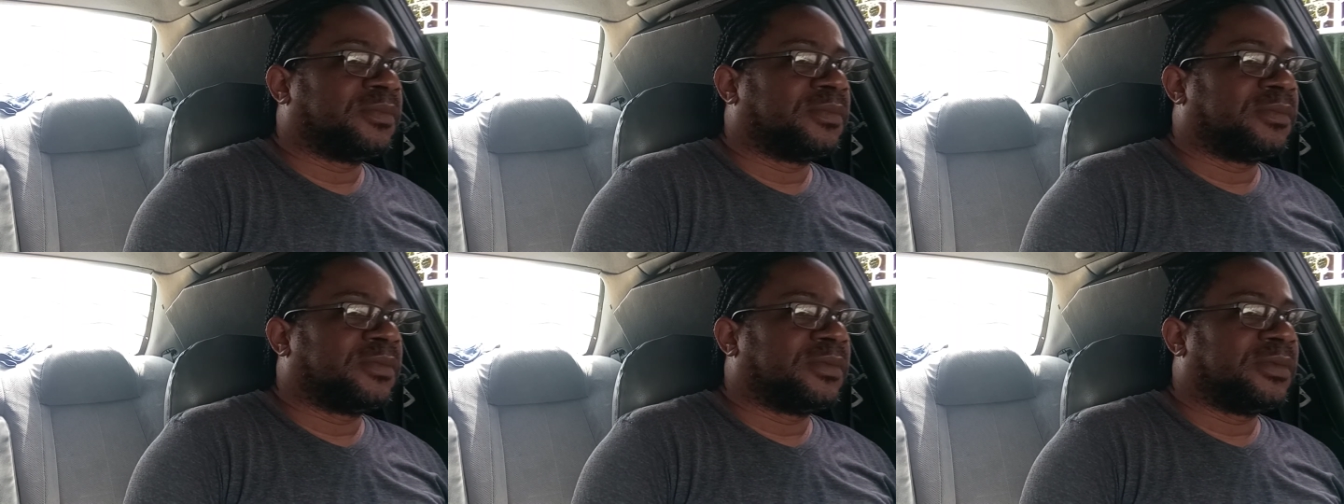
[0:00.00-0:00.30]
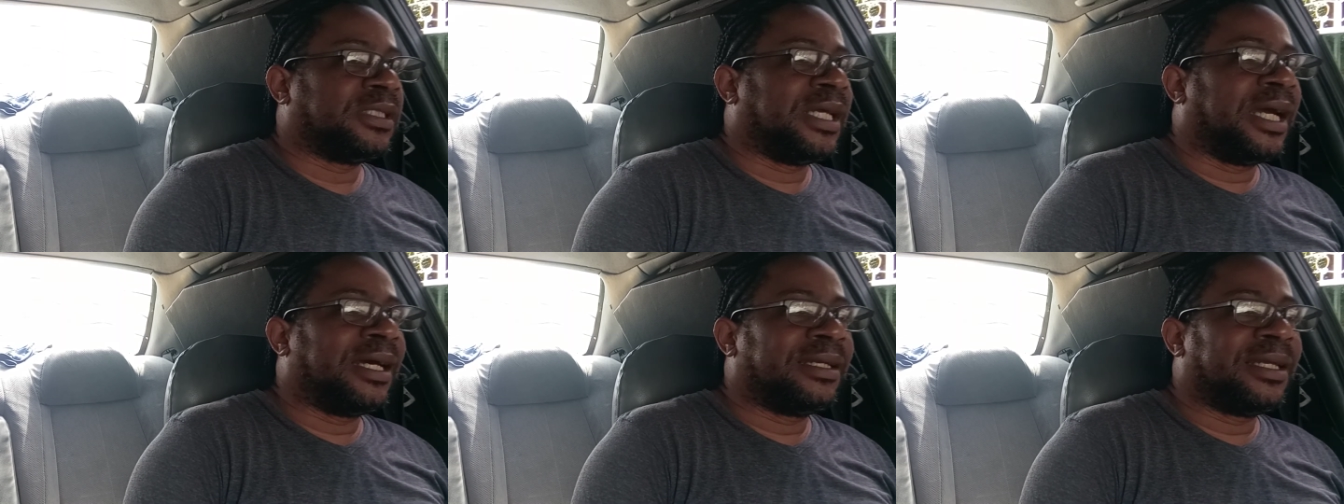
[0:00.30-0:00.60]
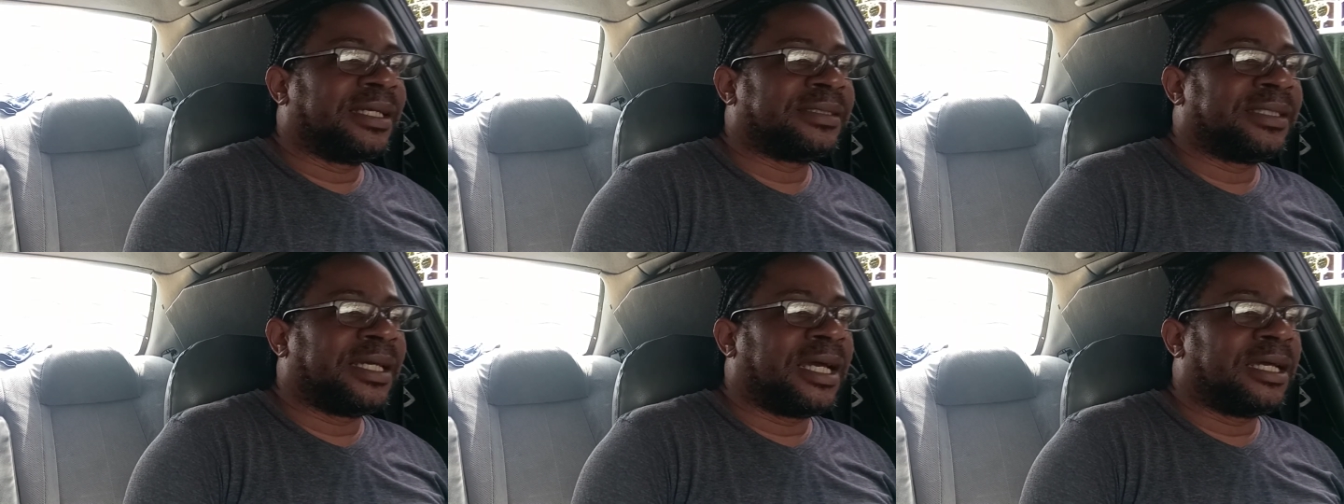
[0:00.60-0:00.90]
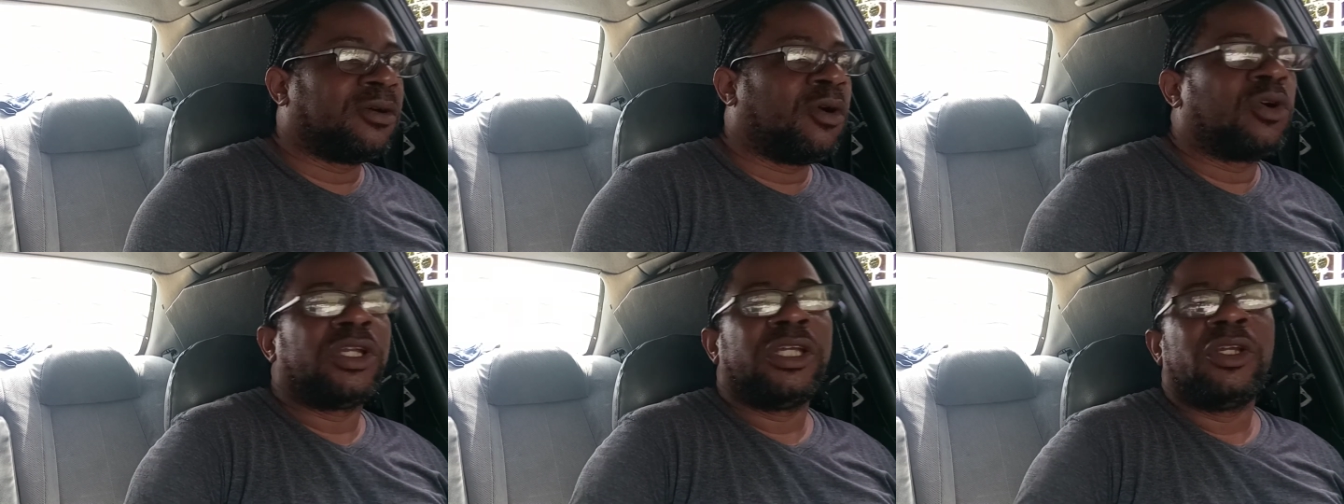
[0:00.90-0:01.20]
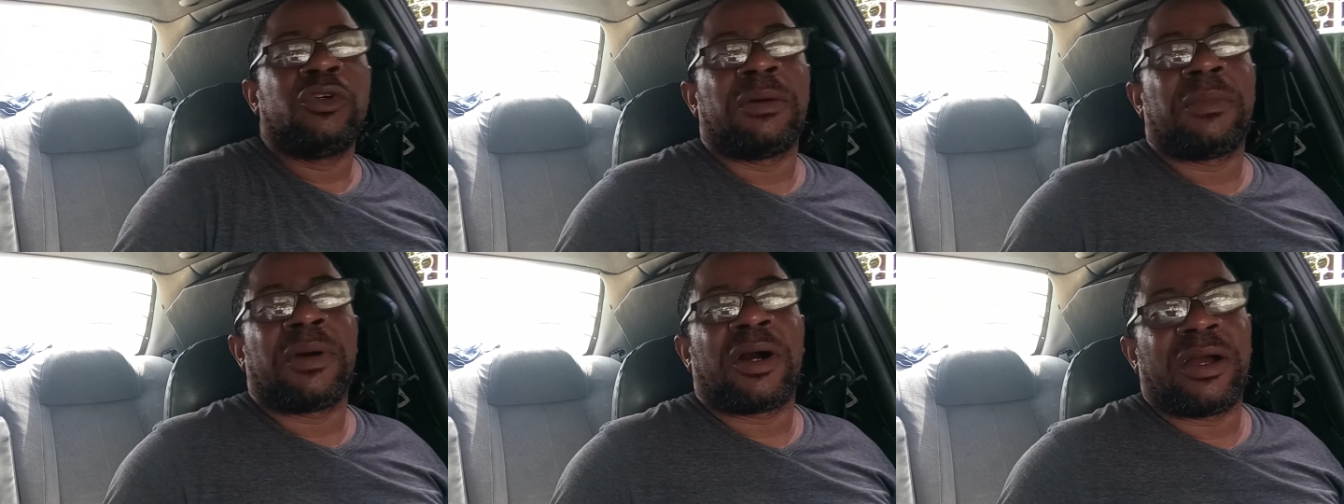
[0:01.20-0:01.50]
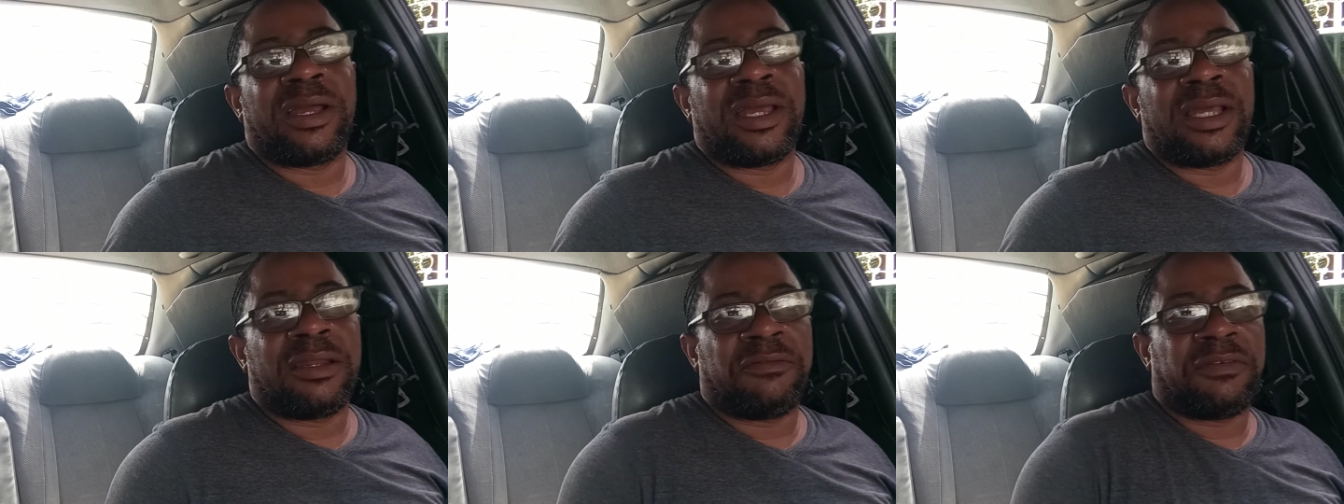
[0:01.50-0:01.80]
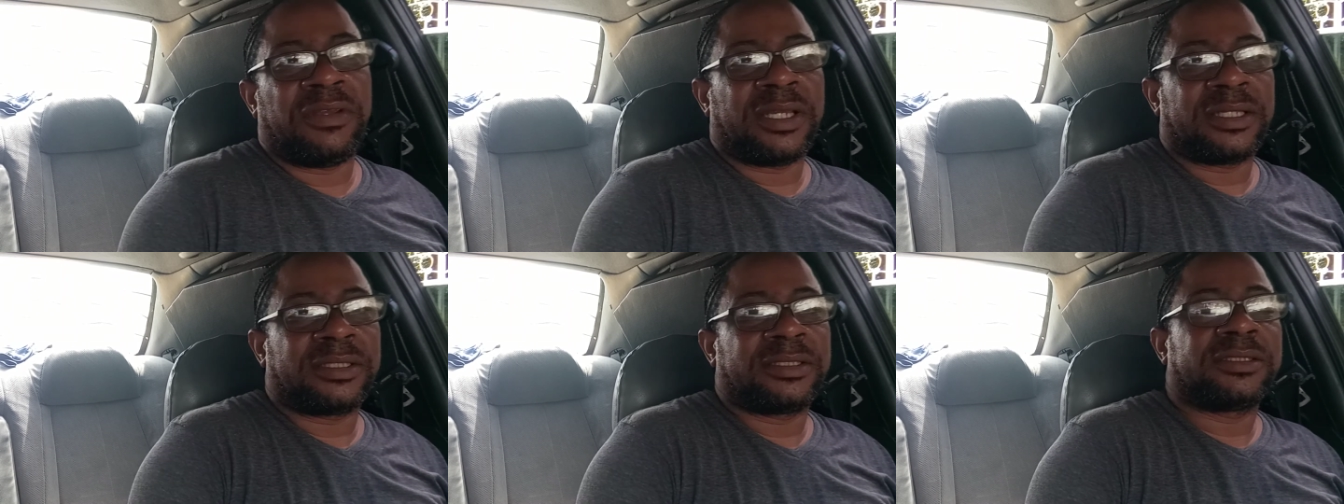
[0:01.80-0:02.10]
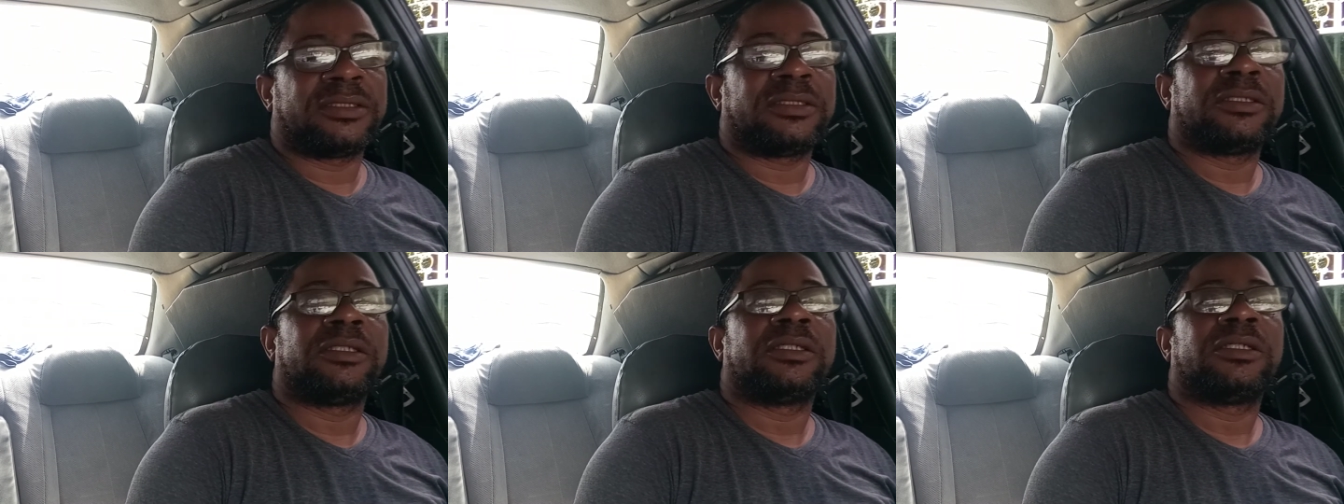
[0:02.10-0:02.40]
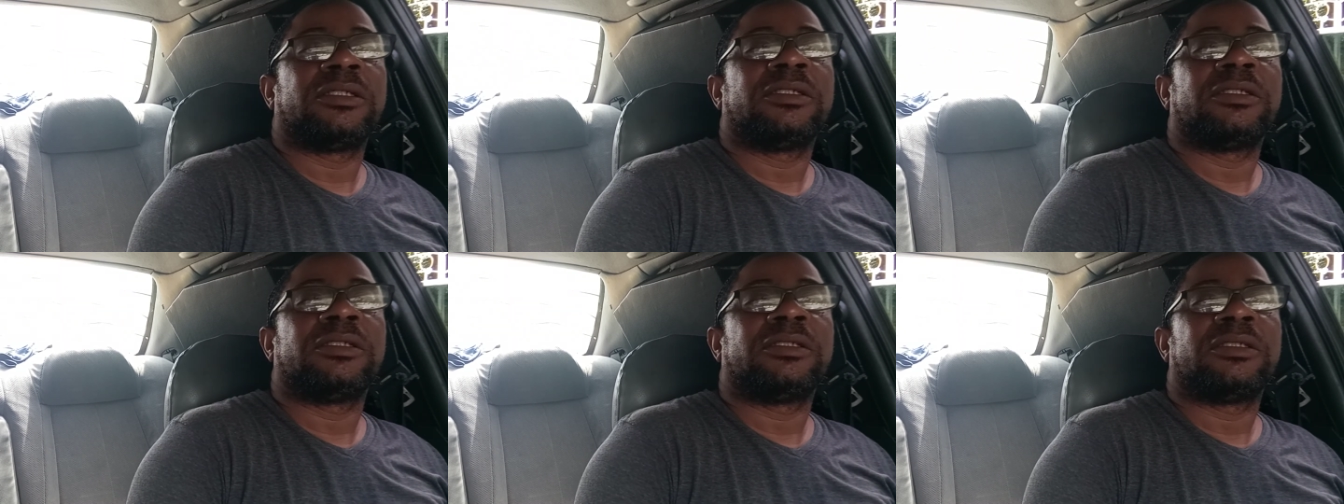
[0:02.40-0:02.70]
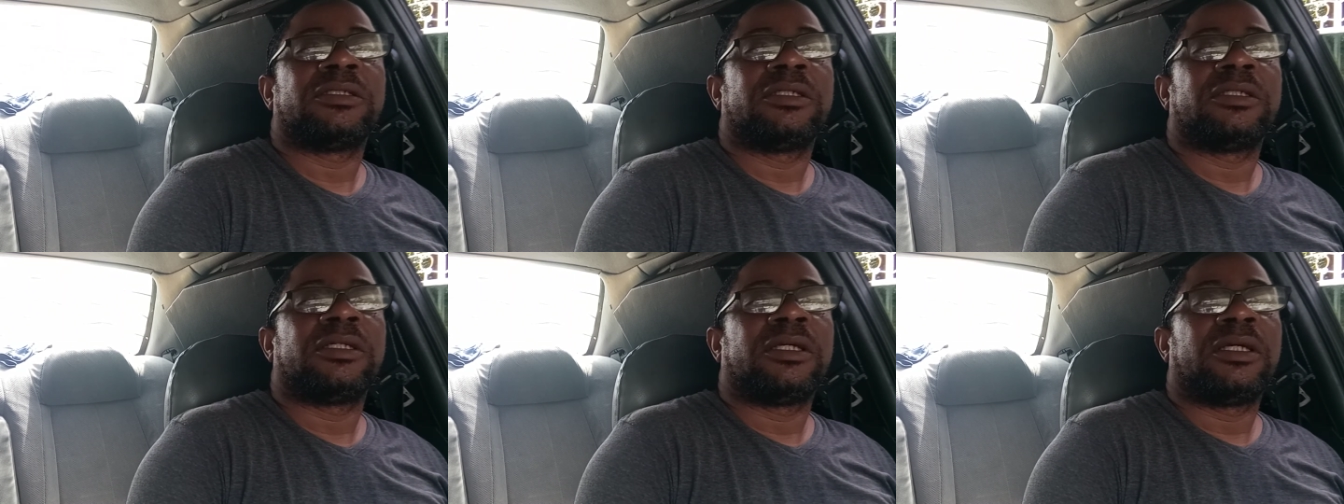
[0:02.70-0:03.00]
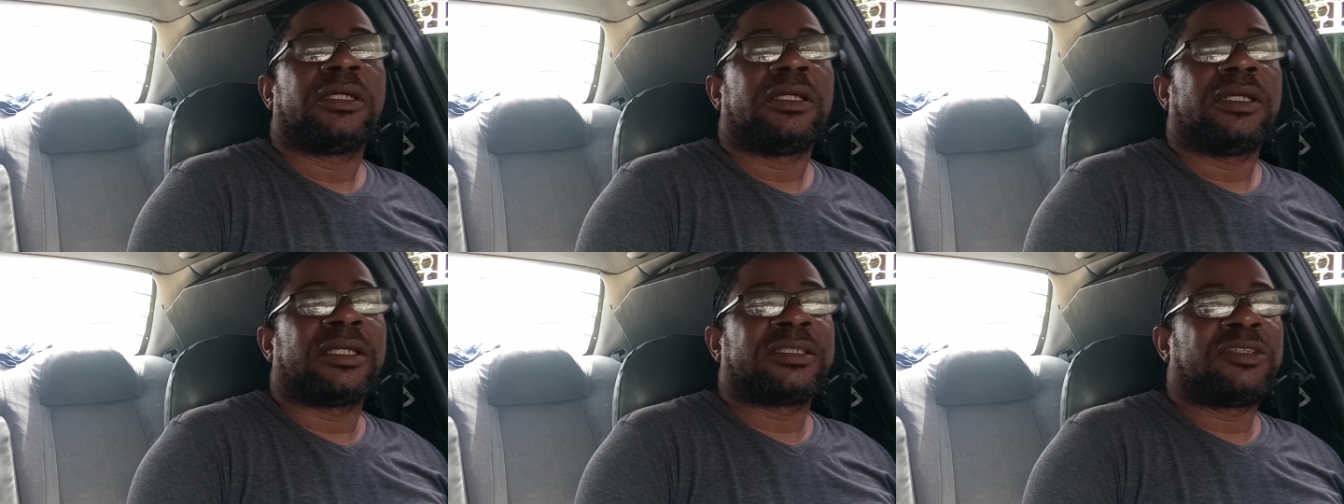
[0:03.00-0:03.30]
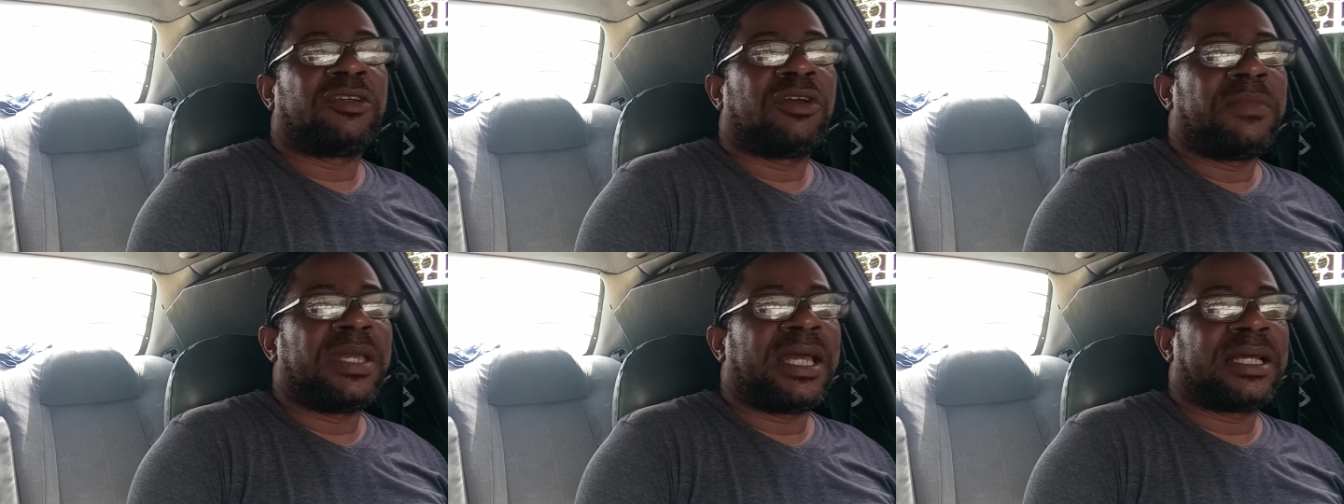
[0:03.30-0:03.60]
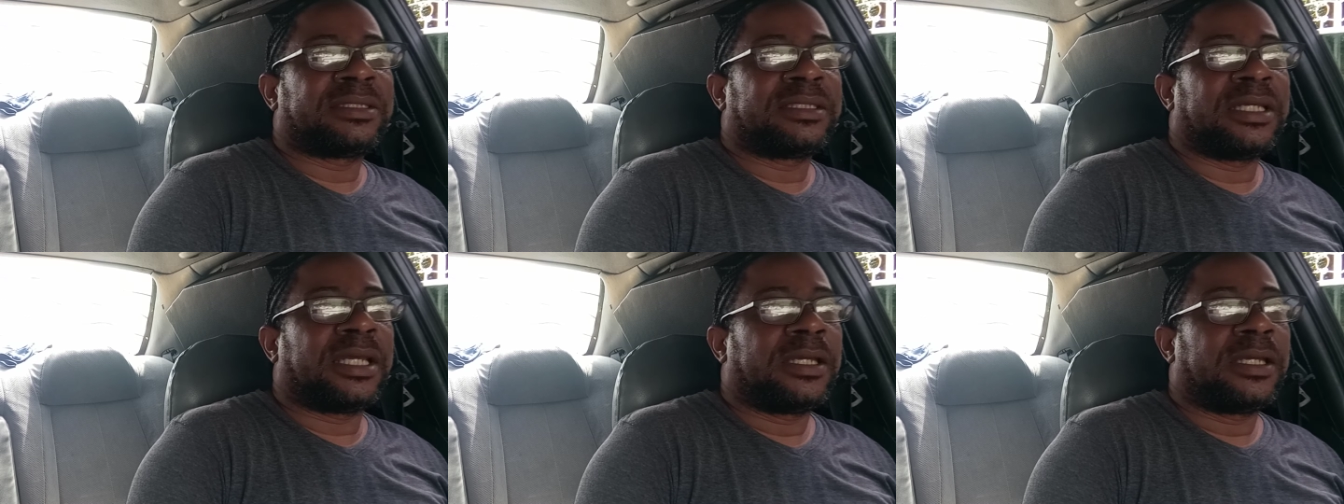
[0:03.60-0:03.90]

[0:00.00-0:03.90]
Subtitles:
You understand? All the youth them are going to elevate. You see what me I say?